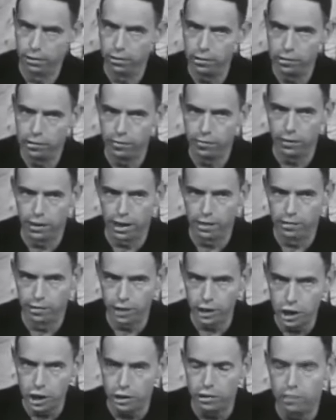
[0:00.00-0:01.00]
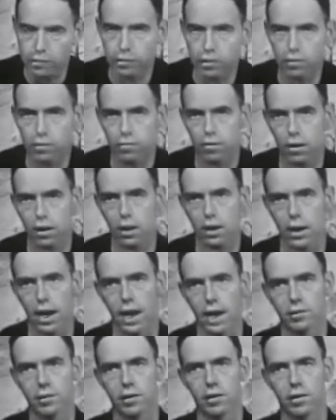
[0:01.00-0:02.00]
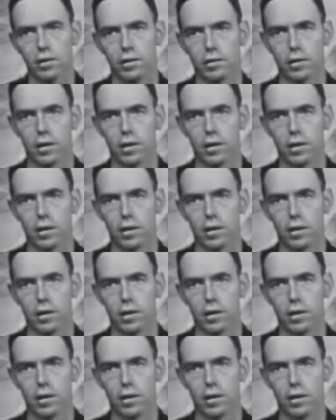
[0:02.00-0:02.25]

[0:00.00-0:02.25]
civilization, insofar as it is